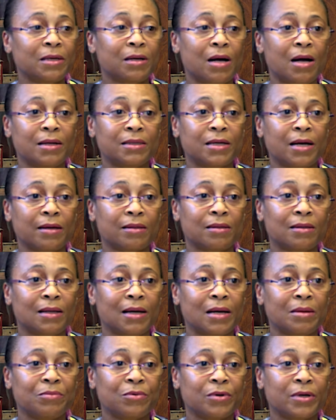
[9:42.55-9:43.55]
contact the
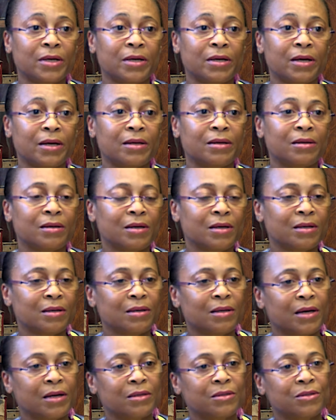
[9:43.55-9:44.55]
library and, and
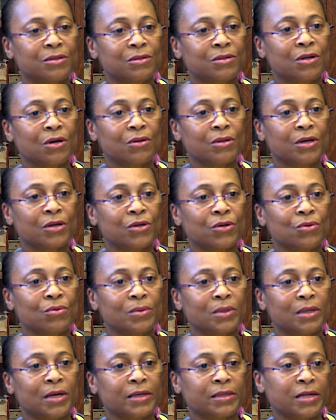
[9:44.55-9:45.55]
let us know that you
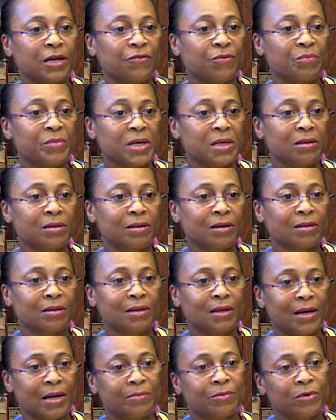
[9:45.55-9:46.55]
would like to have a meeting in the
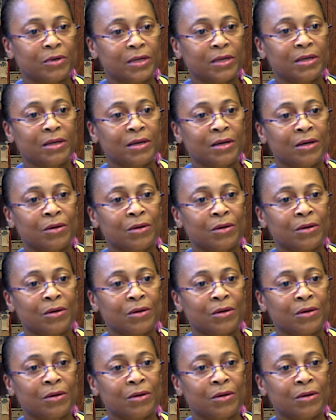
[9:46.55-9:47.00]
library.